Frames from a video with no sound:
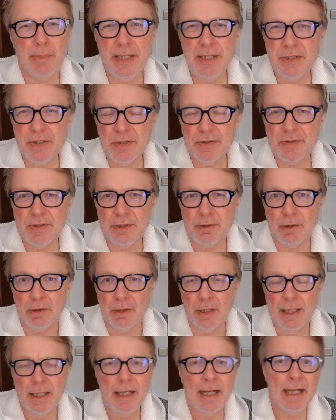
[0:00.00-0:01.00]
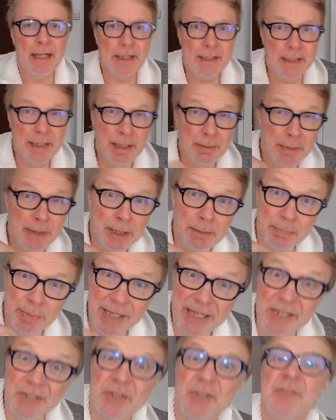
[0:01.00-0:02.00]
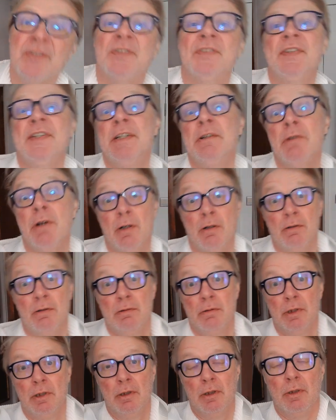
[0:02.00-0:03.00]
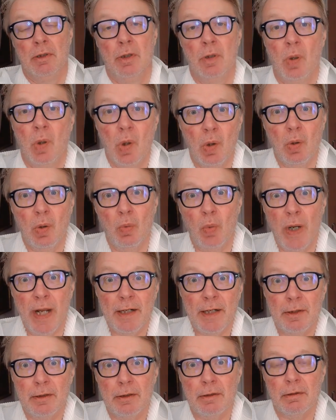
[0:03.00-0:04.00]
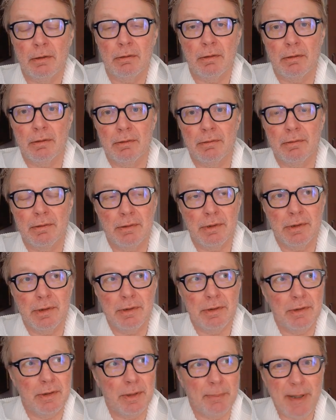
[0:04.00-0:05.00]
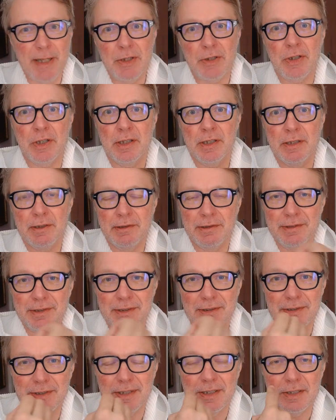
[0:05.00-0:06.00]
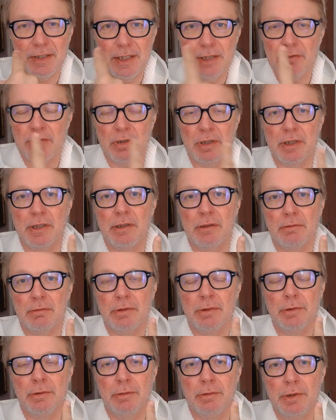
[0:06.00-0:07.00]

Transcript: Patient zero. How can there be a patient zero when the patient is literally,